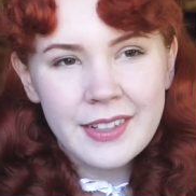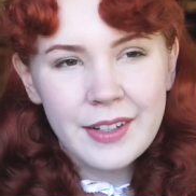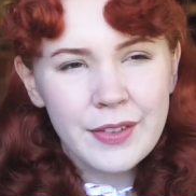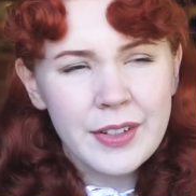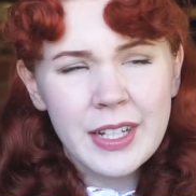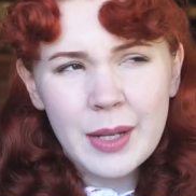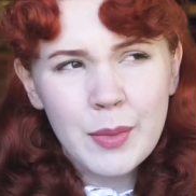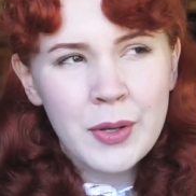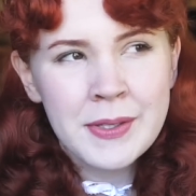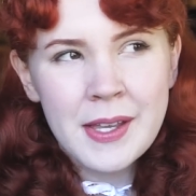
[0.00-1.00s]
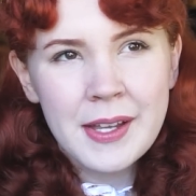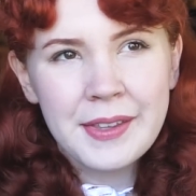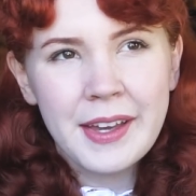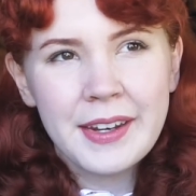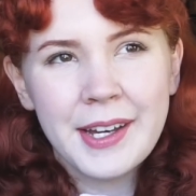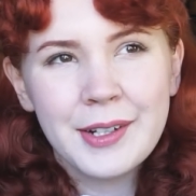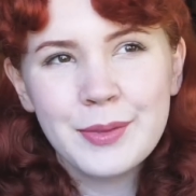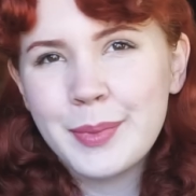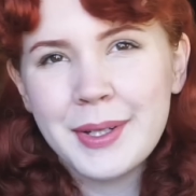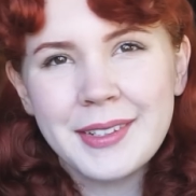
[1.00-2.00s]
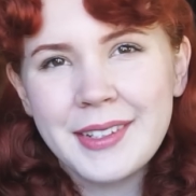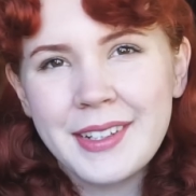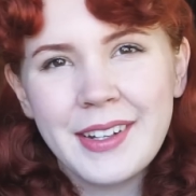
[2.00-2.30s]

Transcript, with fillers: I feel like I'm always saying that now, but